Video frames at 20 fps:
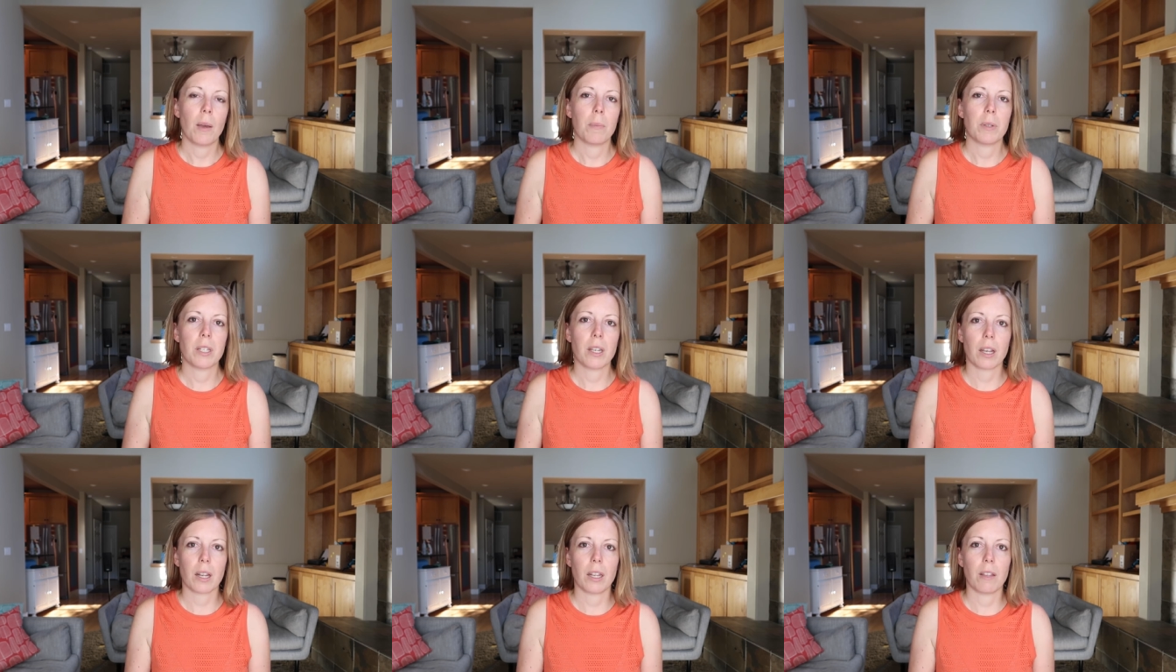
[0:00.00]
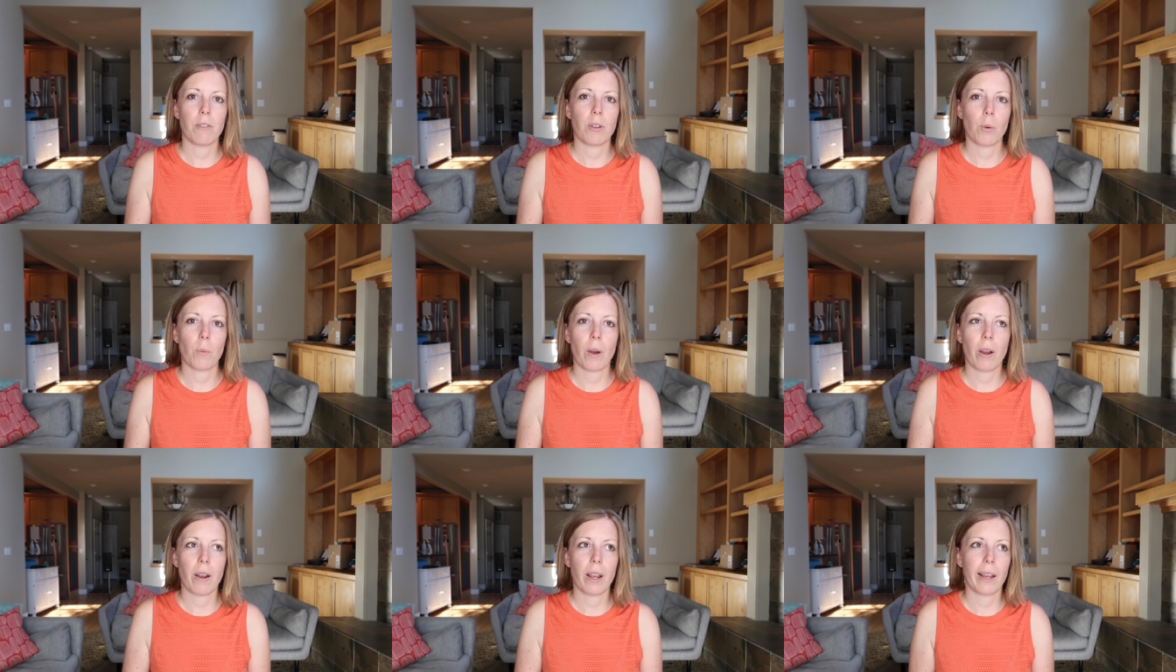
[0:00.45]
particularly if
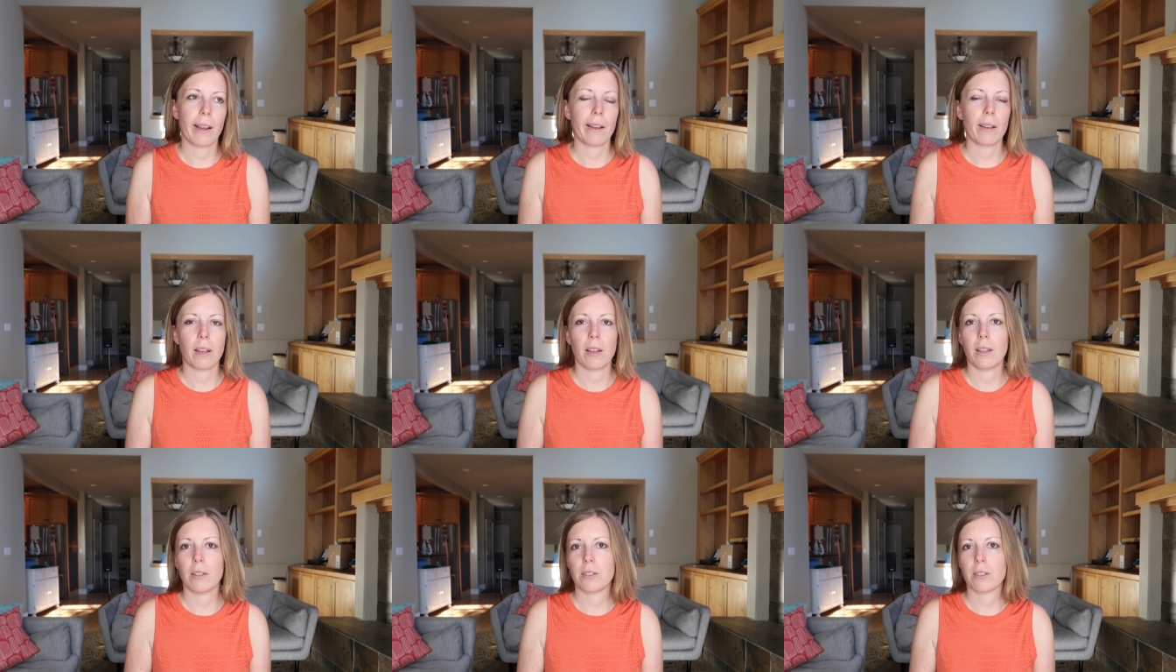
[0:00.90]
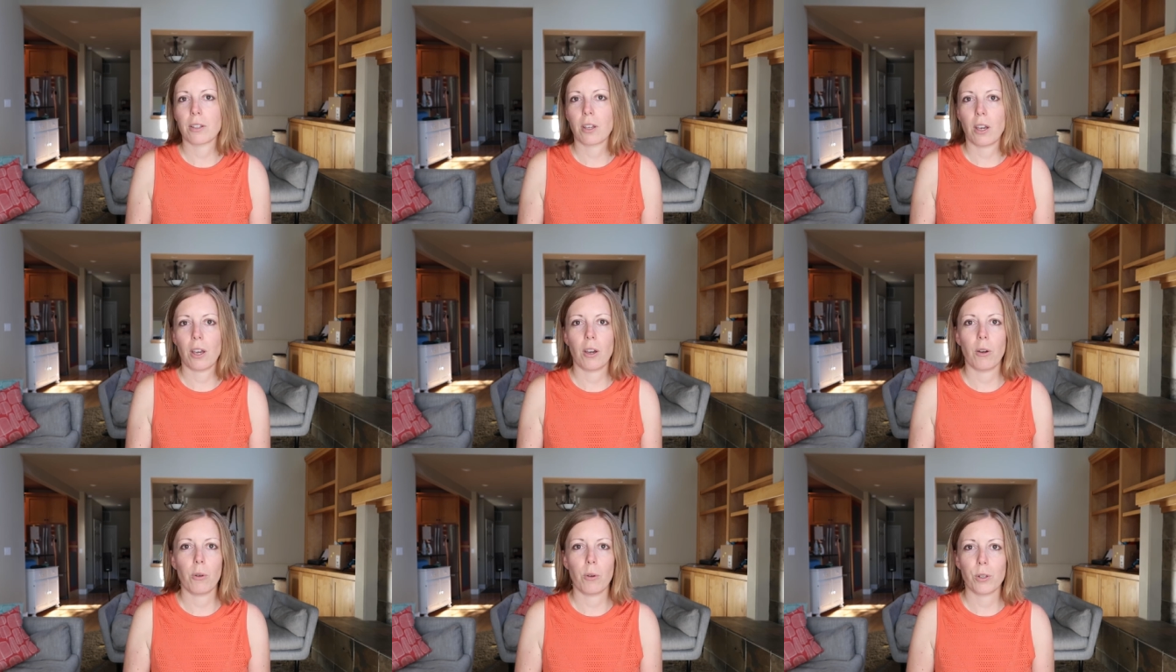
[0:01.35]
you're wearing a
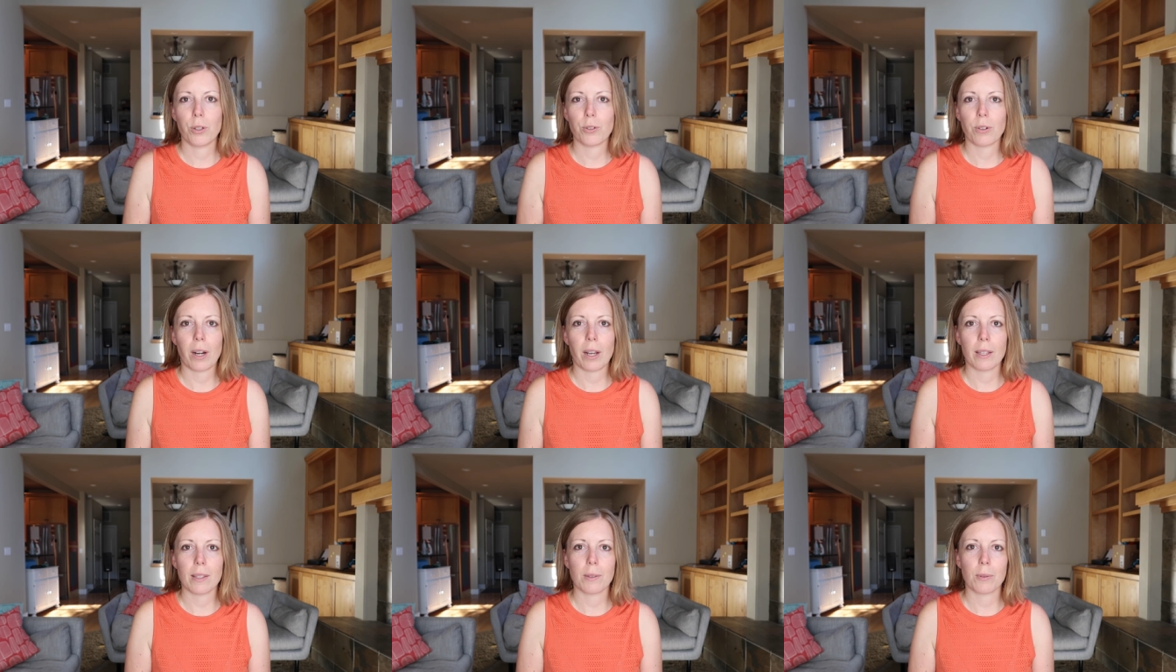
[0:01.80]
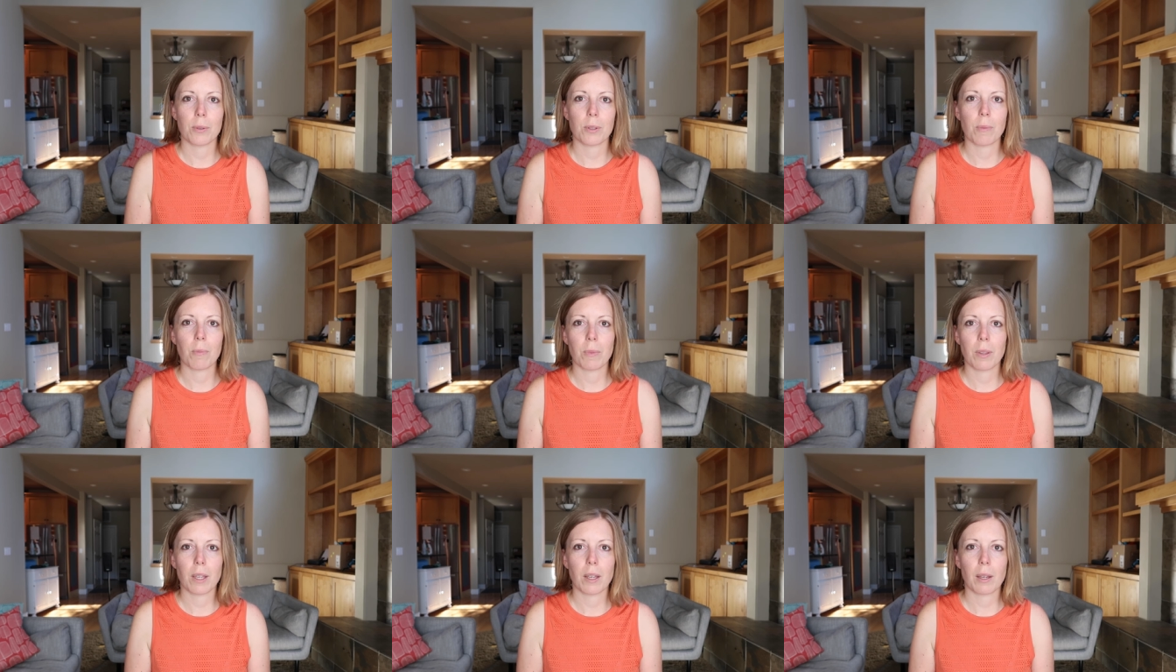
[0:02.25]
skirt or a dress or
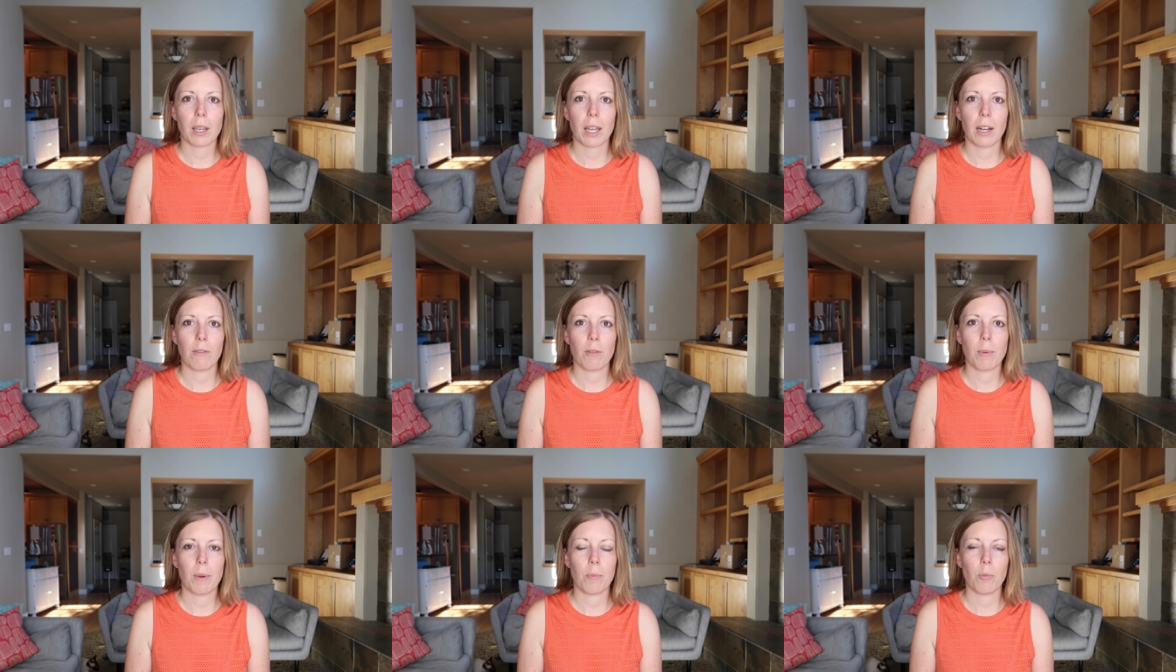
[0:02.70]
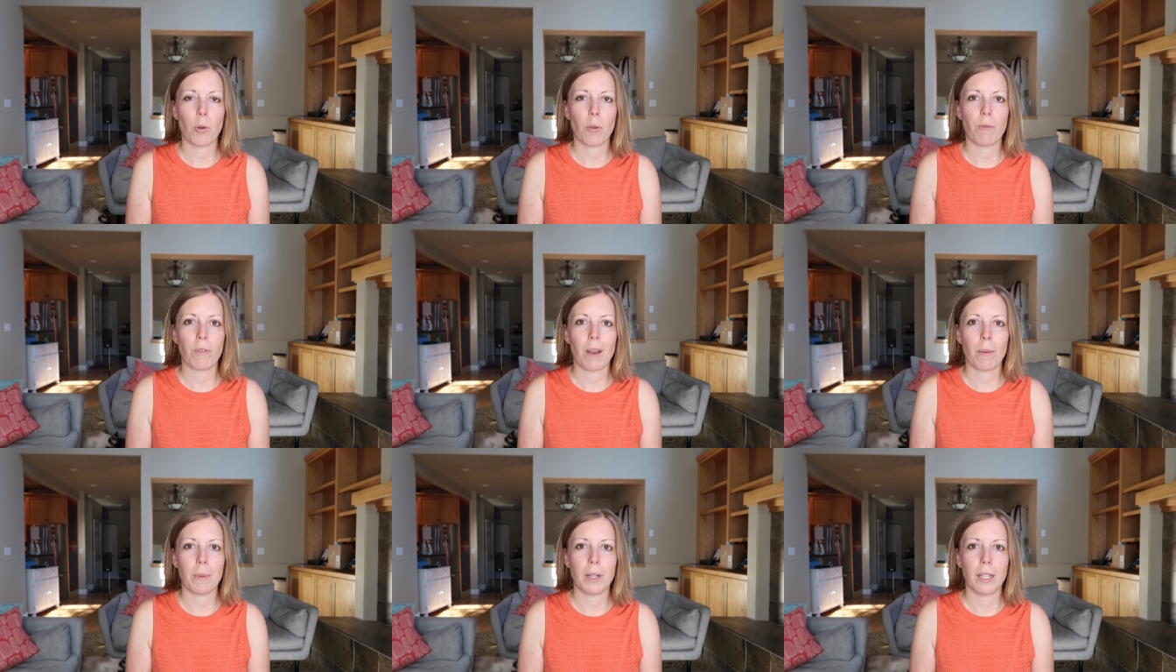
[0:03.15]
something kind of a bit more
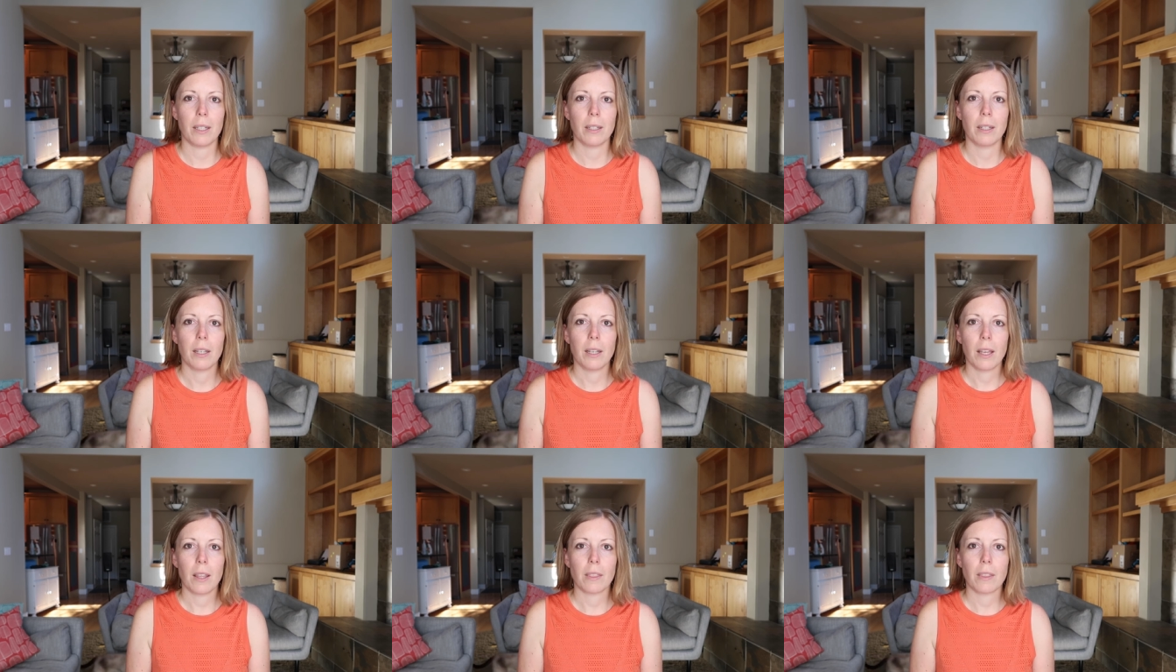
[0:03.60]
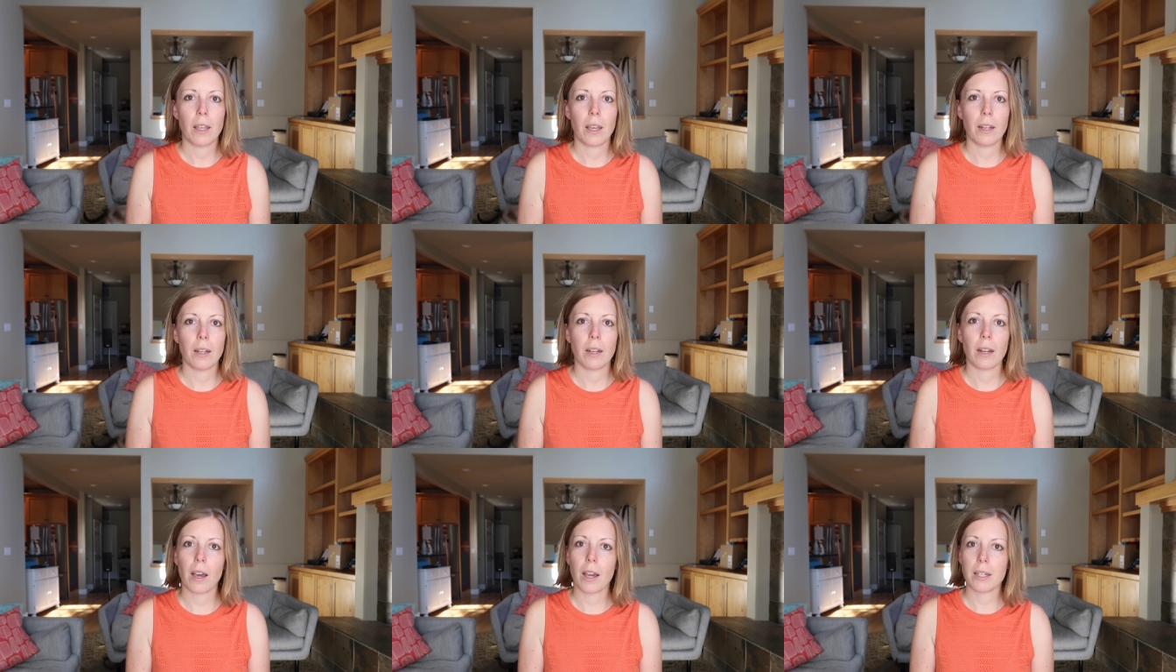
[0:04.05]
feminine
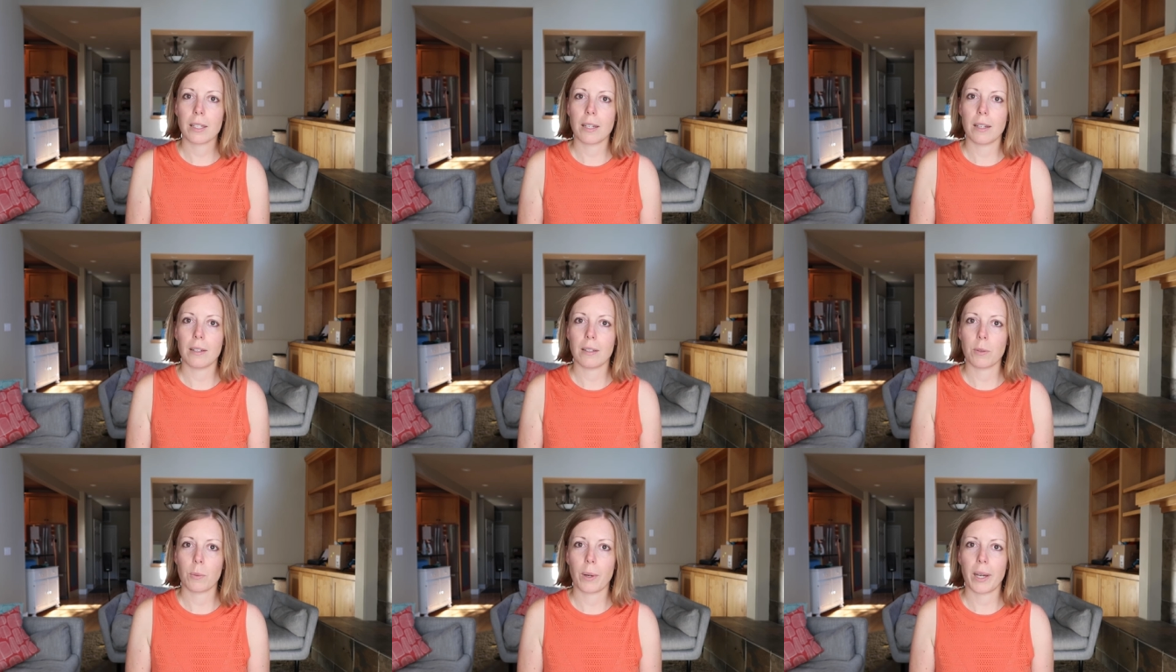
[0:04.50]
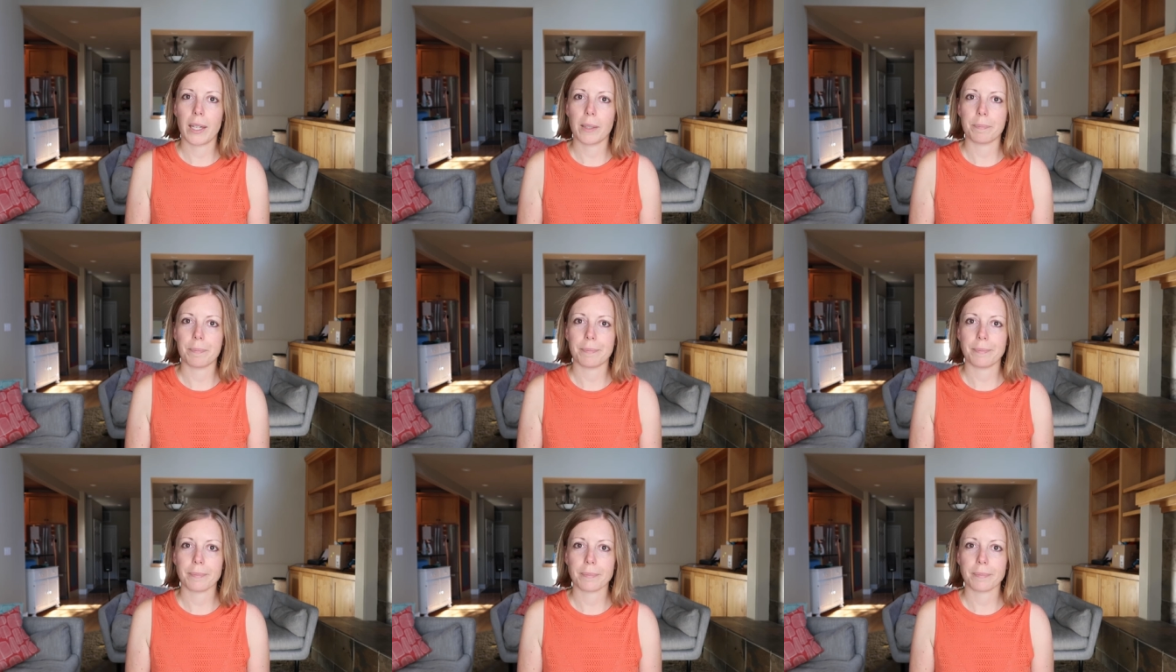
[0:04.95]
than I tend to wear.